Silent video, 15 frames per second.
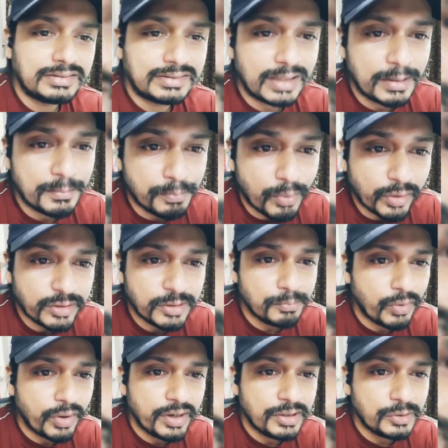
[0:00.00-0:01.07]
the important
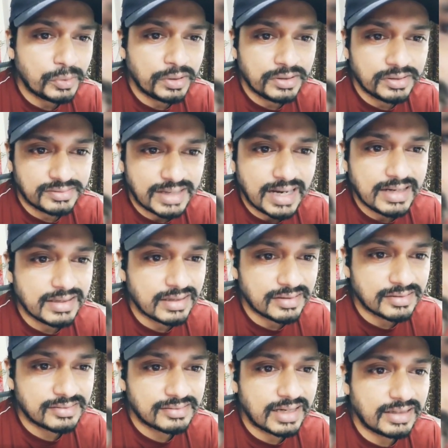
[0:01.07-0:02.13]
point to understand here
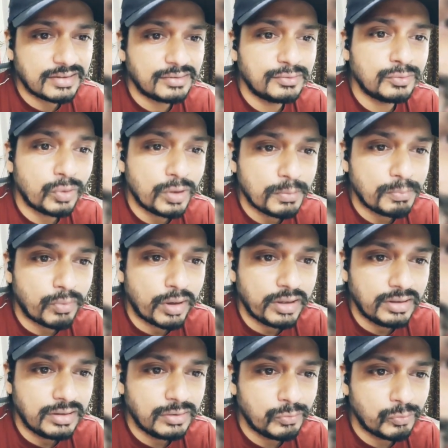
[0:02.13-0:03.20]
is that story
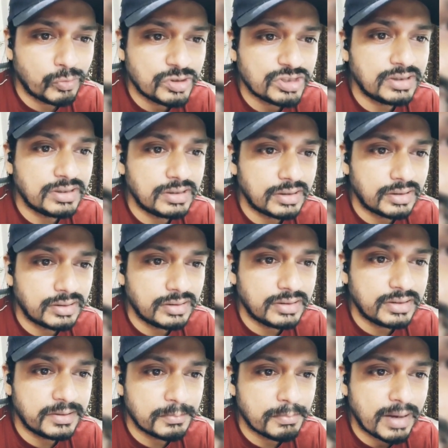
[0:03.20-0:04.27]
point, which in turn
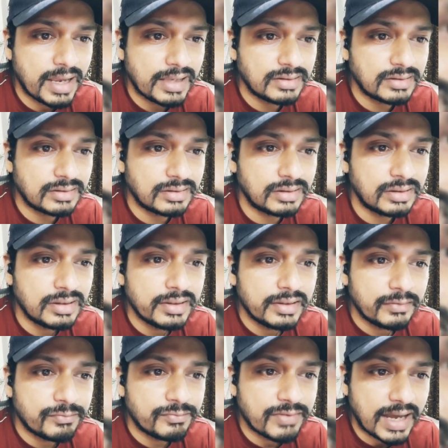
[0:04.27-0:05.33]
determine the
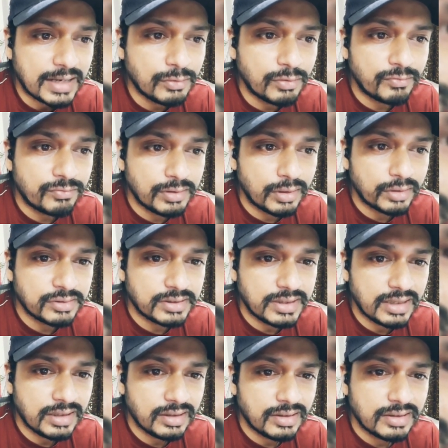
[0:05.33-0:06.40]
value of
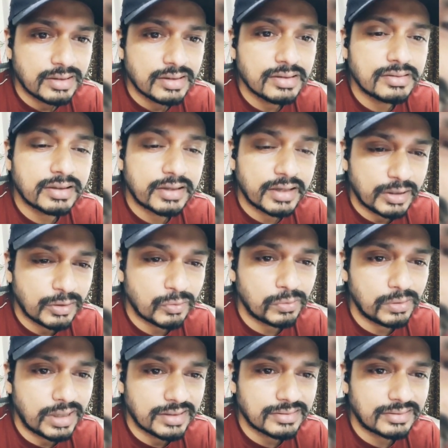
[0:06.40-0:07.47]
velocity, is a great
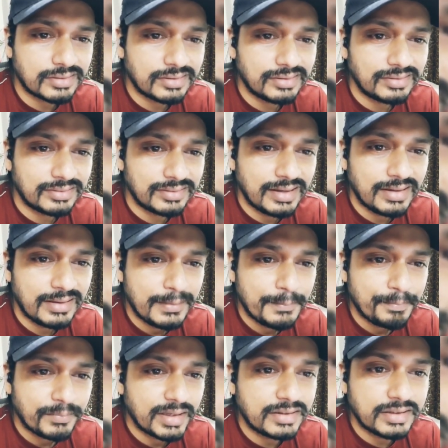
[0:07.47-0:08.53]
equalizer, right?
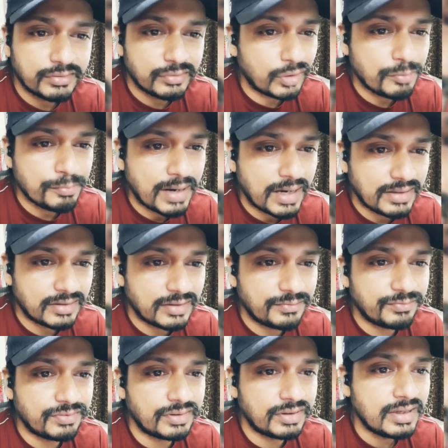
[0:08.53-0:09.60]
It does not matter
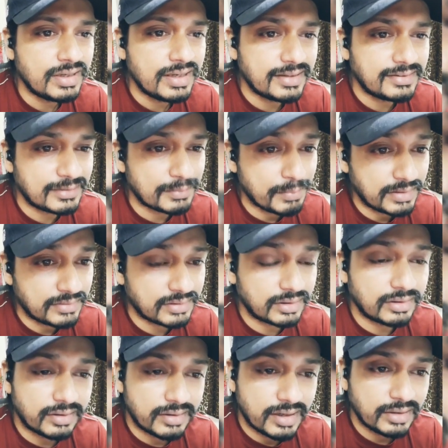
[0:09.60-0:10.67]
if estimates are
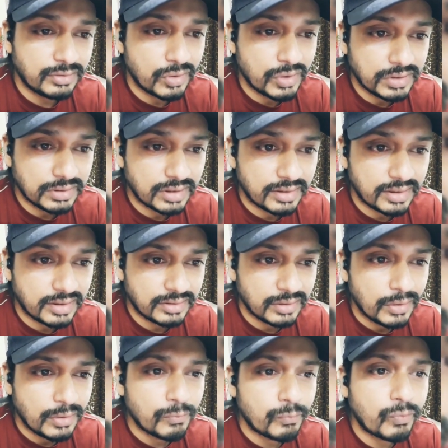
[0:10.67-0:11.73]
correct or
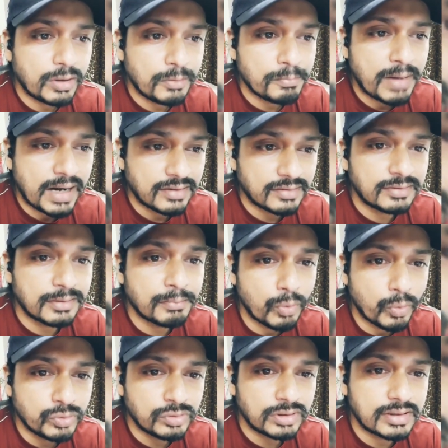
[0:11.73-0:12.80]
incorrect. What matters the
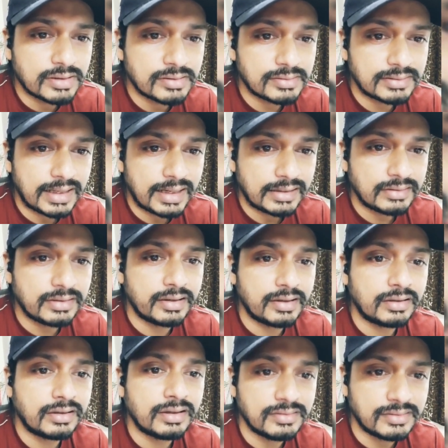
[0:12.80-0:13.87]
most is that they
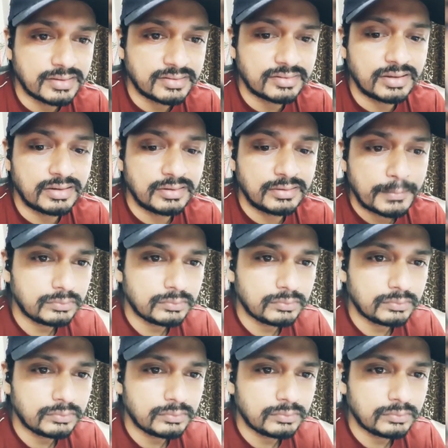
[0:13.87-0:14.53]
are consistent.